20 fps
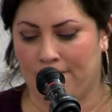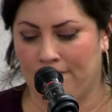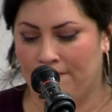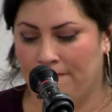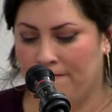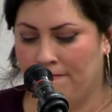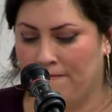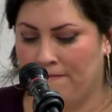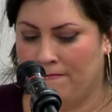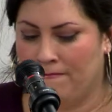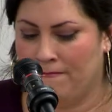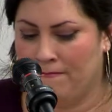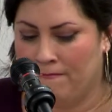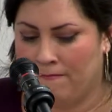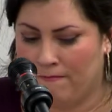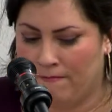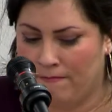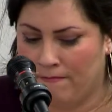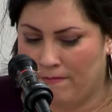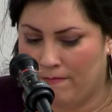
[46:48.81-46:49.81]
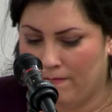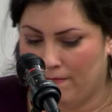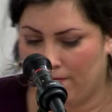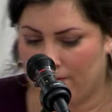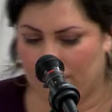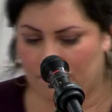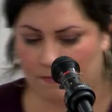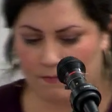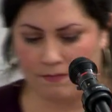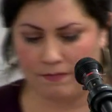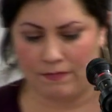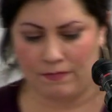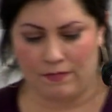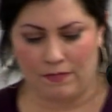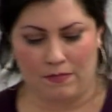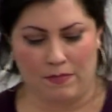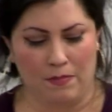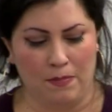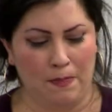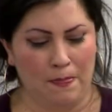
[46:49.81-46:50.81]

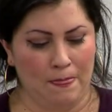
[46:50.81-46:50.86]
[no speech]